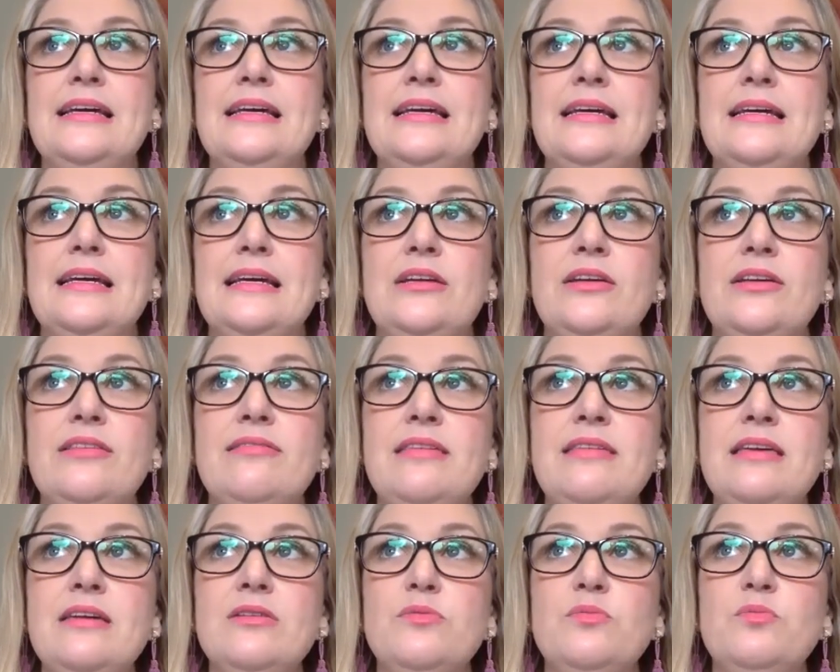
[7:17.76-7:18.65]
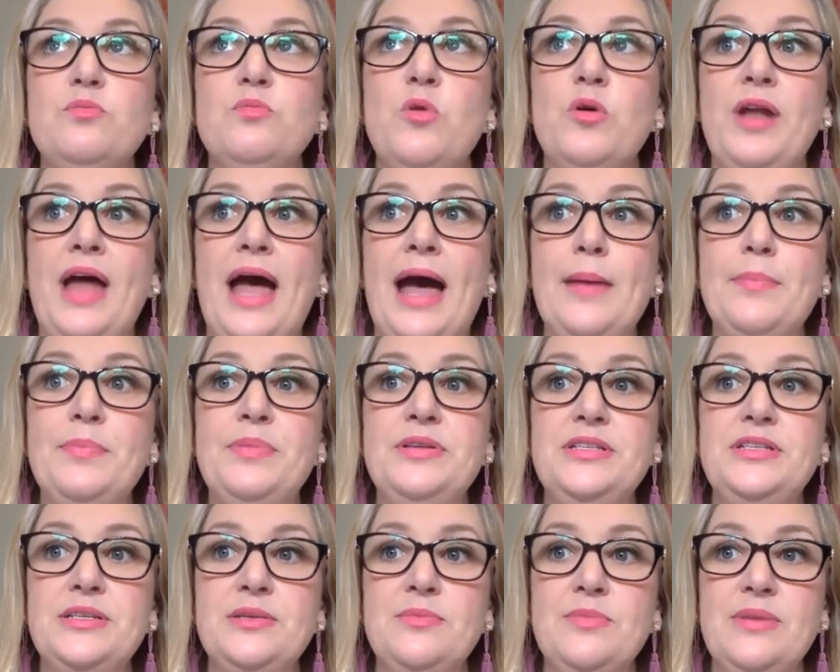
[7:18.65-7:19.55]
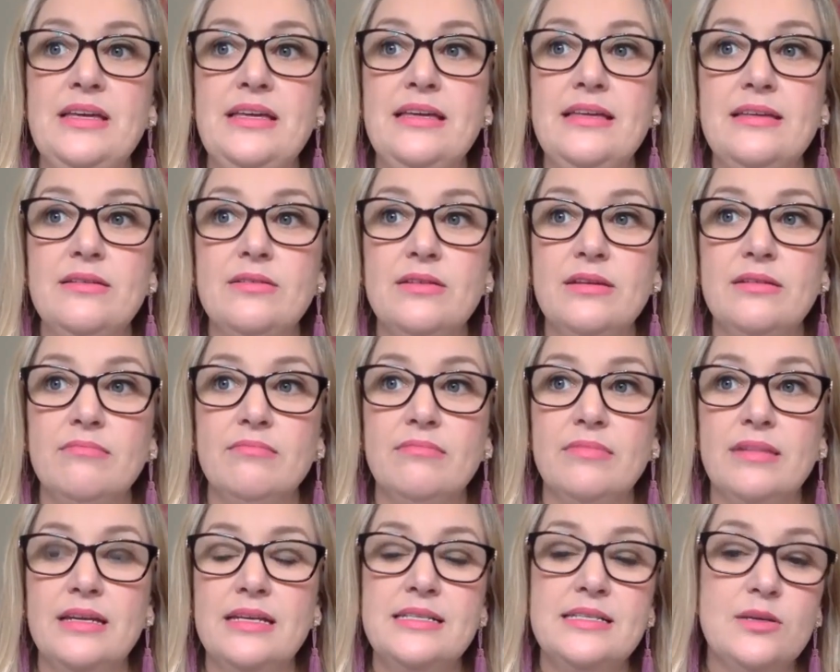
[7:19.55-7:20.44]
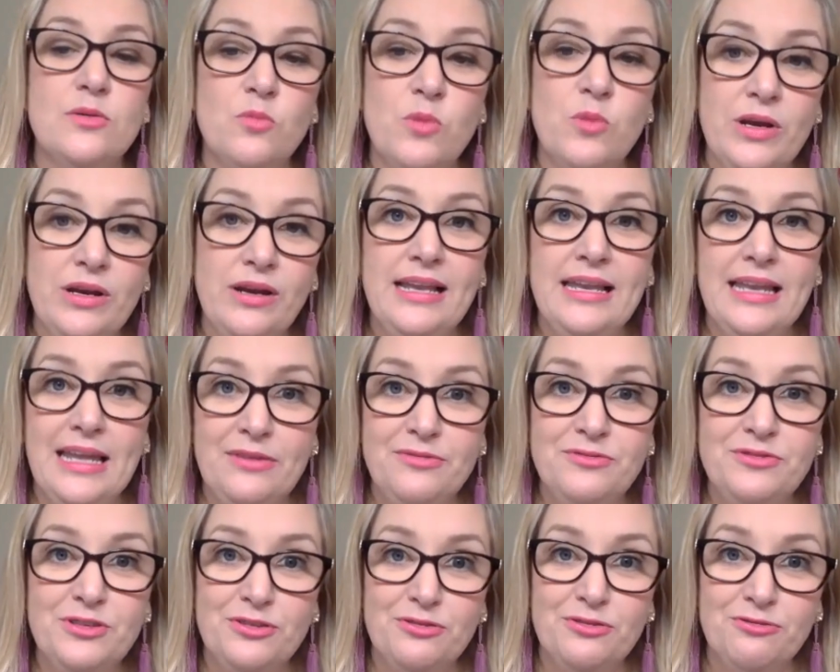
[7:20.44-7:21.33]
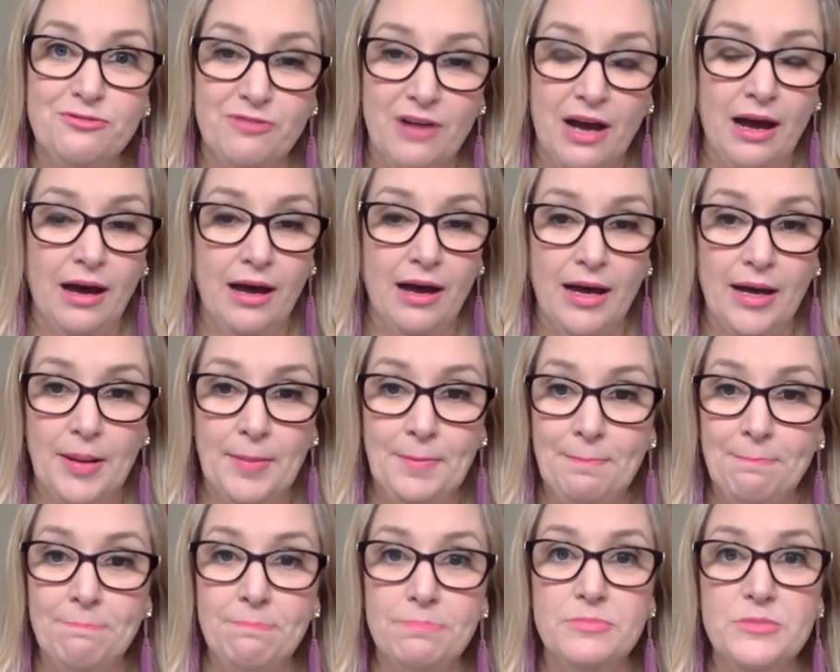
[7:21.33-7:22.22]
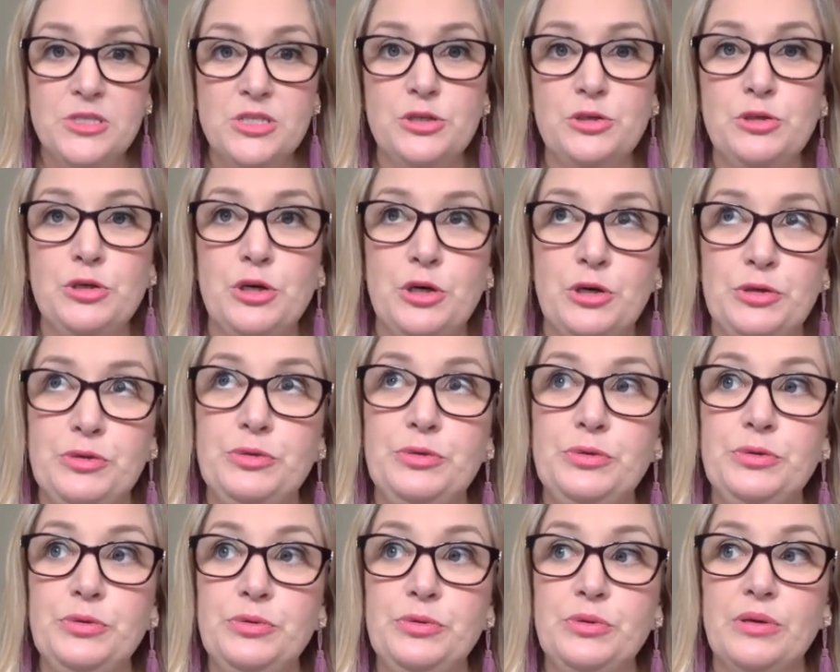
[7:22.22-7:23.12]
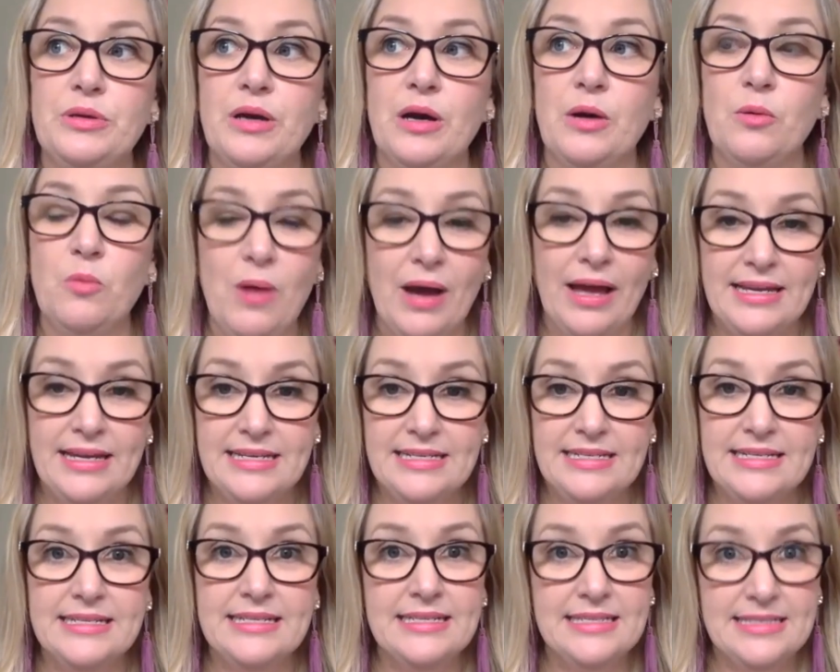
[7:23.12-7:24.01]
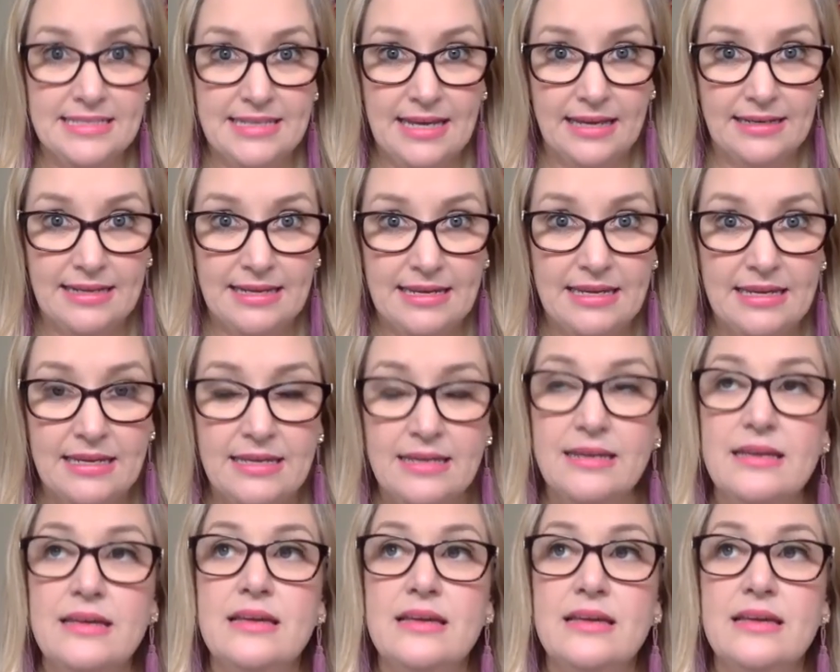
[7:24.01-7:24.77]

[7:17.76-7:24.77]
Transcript: And I think what happened to me is that when I left the farm to go away to study,